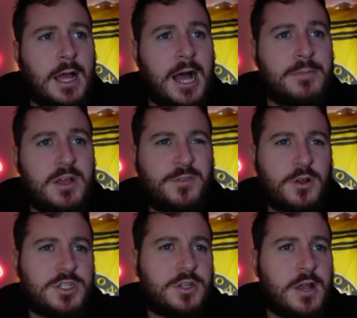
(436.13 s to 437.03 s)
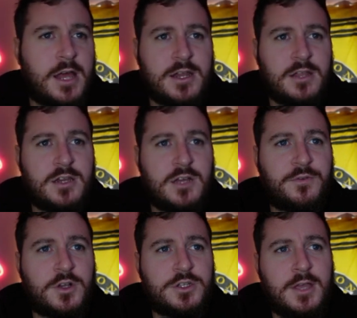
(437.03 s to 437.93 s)
Nick Flostone had another Nick
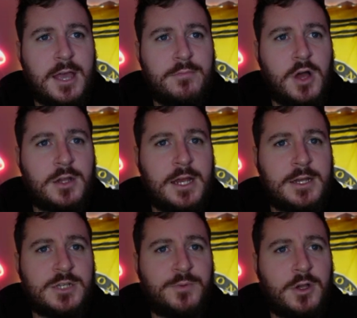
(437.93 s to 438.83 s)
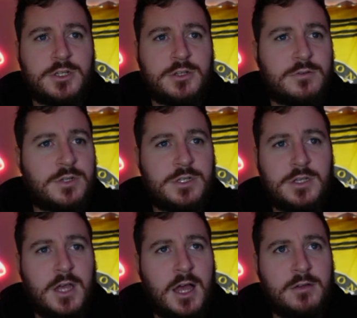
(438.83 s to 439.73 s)
Flostone game, 19 disposals,
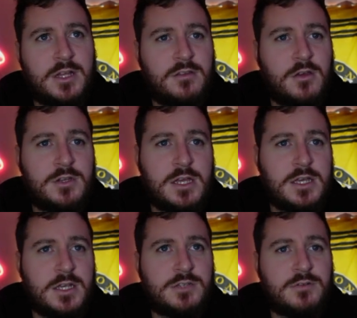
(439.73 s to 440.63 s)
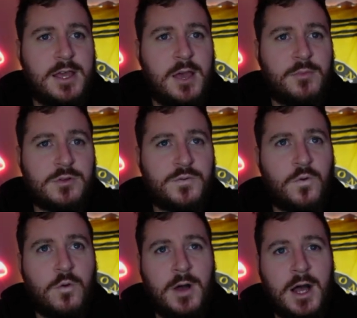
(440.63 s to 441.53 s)
was at 13 kicks, 3 handballs,
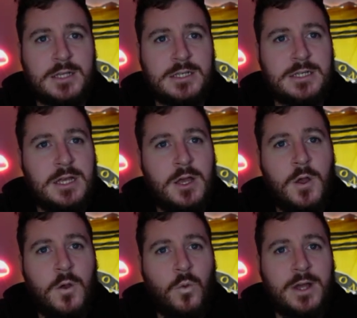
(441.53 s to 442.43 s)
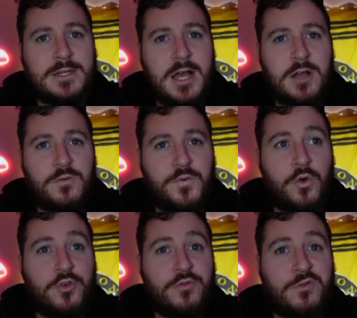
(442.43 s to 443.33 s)
4 marks, 1 tackle,
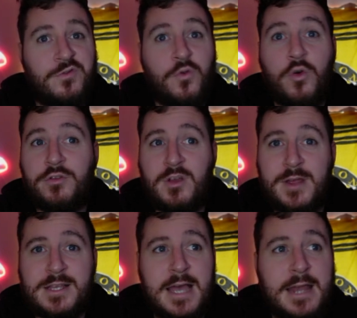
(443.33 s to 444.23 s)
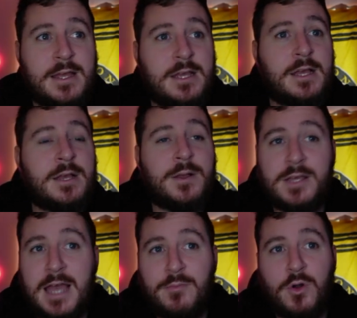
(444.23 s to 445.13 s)
443 metres gained.
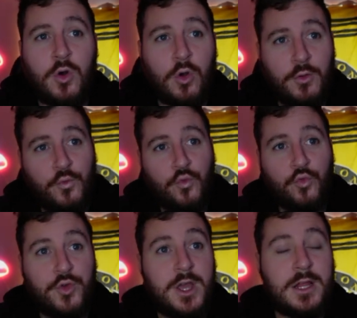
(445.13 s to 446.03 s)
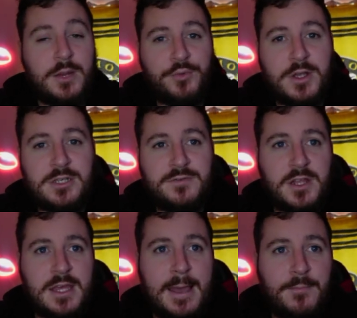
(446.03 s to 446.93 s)
Kane McCauliffe, really impressive,
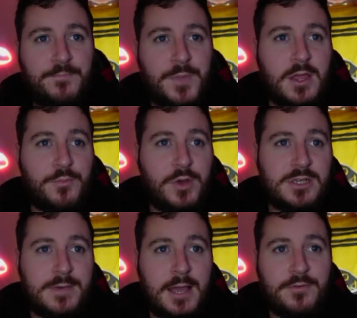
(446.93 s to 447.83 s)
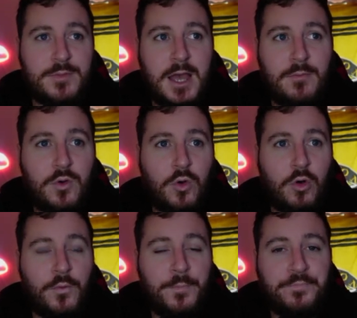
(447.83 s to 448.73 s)
another impressive game from Kane McCauliffe.